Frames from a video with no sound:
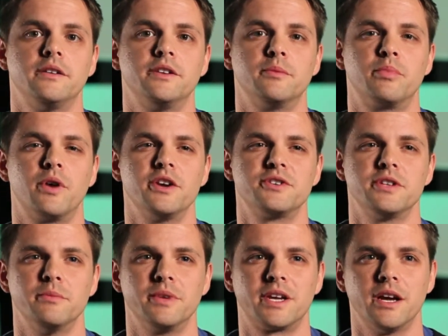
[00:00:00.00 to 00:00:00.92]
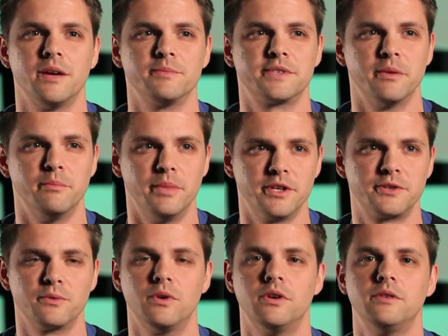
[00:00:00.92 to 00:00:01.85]
depression that becomes
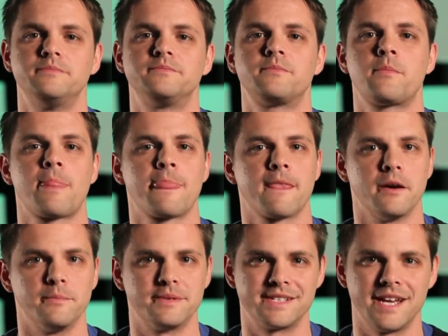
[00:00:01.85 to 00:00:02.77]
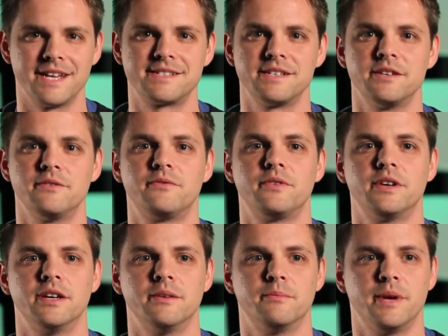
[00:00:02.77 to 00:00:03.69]
habitual, obsessive.
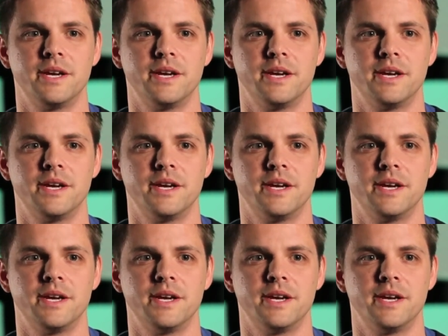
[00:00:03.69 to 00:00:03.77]
It